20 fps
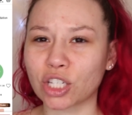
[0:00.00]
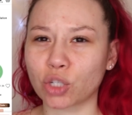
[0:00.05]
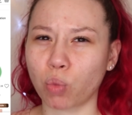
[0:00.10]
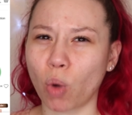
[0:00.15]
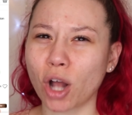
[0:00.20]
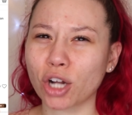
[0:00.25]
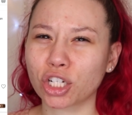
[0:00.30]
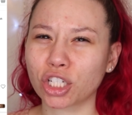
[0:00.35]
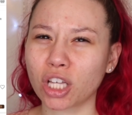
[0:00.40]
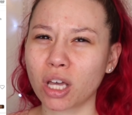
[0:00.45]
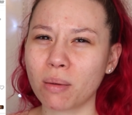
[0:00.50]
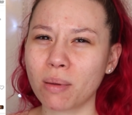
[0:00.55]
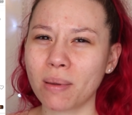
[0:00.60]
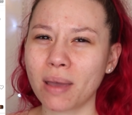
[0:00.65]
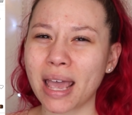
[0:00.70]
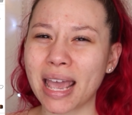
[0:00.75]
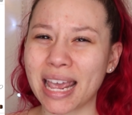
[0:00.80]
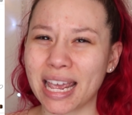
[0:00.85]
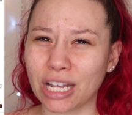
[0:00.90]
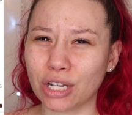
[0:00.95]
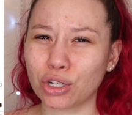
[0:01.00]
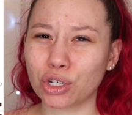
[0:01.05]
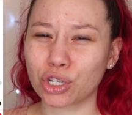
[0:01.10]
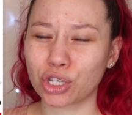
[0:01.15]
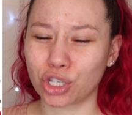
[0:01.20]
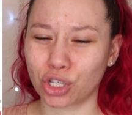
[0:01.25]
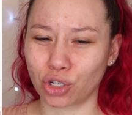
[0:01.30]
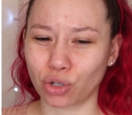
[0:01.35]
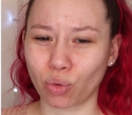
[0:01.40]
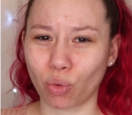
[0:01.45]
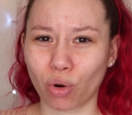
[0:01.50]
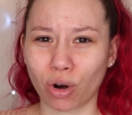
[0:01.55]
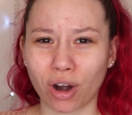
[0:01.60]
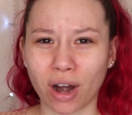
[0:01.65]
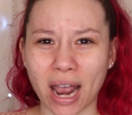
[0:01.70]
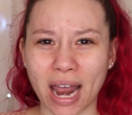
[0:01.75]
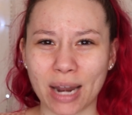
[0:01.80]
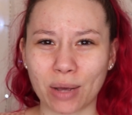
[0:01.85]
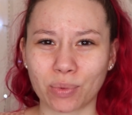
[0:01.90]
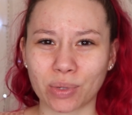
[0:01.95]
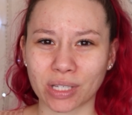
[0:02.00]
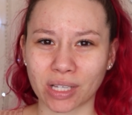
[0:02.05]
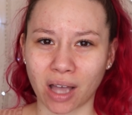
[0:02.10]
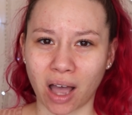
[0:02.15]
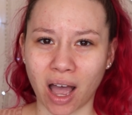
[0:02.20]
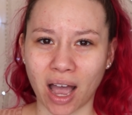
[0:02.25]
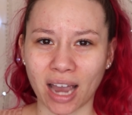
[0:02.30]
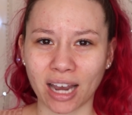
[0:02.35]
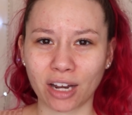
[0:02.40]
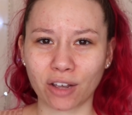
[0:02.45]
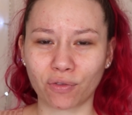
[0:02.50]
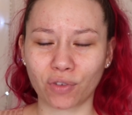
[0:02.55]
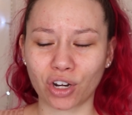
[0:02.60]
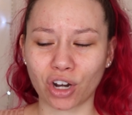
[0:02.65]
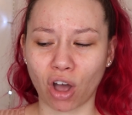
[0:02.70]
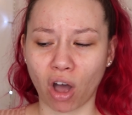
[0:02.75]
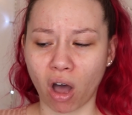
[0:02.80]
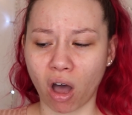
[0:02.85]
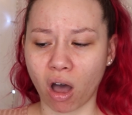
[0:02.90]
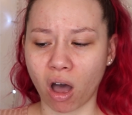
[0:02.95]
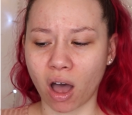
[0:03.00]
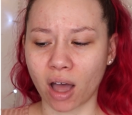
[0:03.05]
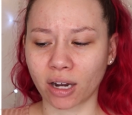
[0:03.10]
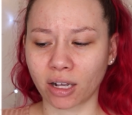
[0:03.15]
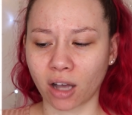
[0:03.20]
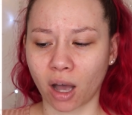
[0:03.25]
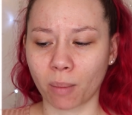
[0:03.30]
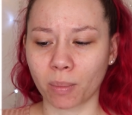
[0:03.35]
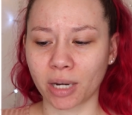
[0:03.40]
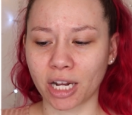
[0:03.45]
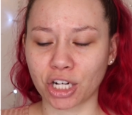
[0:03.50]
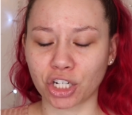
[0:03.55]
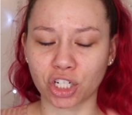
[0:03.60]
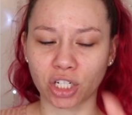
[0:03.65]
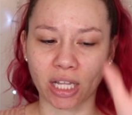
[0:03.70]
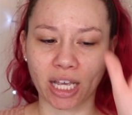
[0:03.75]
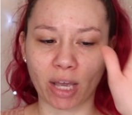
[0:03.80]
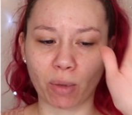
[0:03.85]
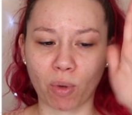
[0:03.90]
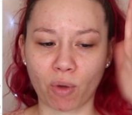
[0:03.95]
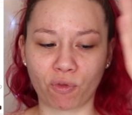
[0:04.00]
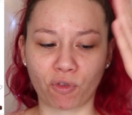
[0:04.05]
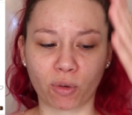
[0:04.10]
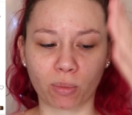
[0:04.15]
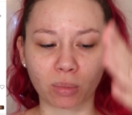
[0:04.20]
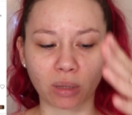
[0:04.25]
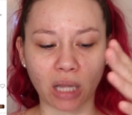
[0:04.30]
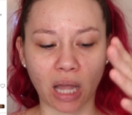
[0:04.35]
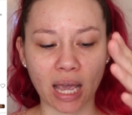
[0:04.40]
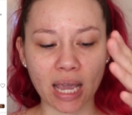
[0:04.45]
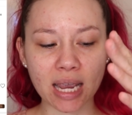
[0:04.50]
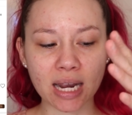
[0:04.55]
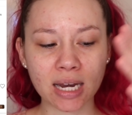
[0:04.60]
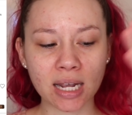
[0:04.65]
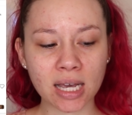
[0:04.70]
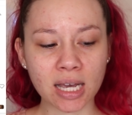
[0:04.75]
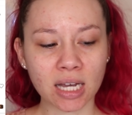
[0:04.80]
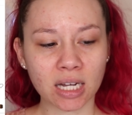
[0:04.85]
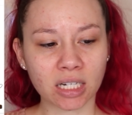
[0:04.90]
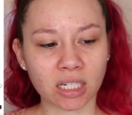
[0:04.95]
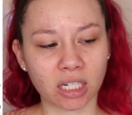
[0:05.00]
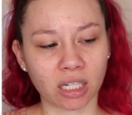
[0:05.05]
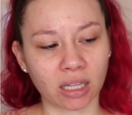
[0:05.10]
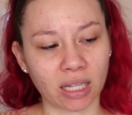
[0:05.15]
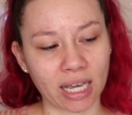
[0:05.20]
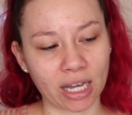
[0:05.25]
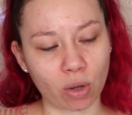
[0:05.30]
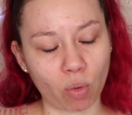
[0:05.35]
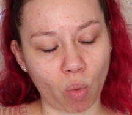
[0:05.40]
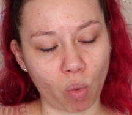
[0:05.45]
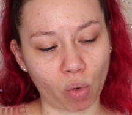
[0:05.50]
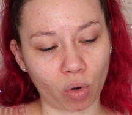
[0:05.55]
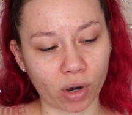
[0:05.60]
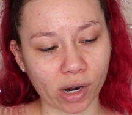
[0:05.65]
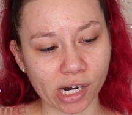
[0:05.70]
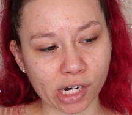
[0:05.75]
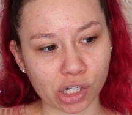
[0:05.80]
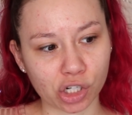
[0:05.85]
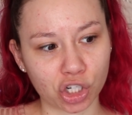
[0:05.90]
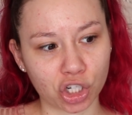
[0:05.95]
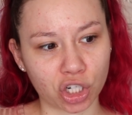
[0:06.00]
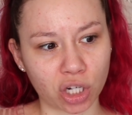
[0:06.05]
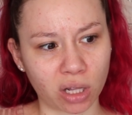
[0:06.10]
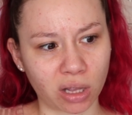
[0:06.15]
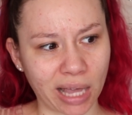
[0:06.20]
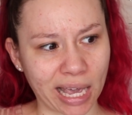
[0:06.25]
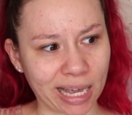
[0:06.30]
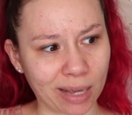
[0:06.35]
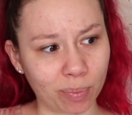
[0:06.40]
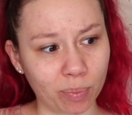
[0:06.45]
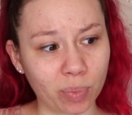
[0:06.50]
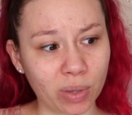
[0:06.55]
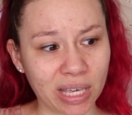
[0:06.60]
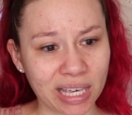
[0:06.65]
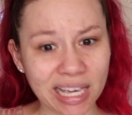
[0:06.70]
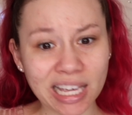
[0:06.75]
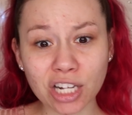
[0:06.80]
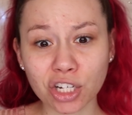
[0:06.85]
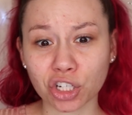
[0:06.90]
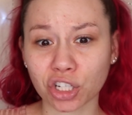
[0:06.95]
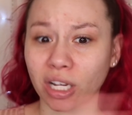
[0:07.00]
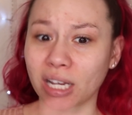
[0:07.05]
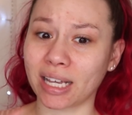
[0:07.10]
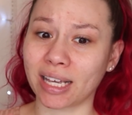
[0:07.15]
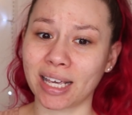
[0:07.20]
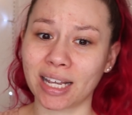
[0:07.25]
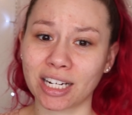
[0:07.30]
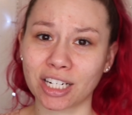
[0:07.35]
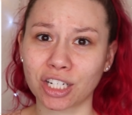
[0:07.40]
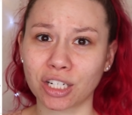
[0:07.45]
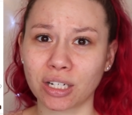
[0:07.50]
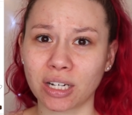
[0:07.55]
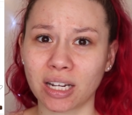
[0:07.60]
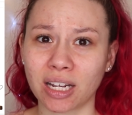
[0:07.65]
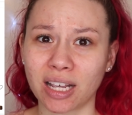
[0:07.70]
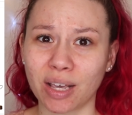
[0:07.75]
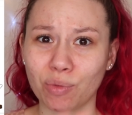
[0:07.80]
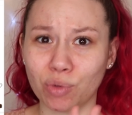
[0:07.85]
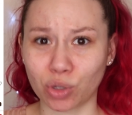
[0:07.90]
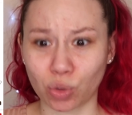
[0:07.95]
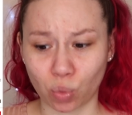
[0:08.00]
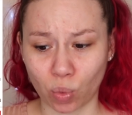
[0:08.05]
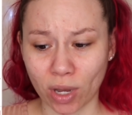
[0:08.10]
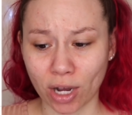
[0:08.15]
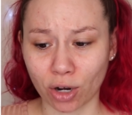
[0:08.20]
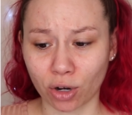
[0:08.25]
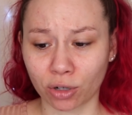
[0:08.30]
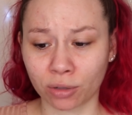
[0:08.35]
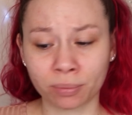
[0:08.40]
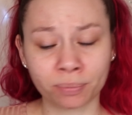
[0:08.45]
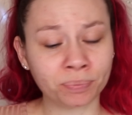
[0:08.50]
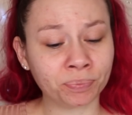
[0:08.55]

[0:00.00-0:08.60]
swatched them in store, and it was kind of an odd combination. Like, it went from light to like orange to like peach. Like it was weird.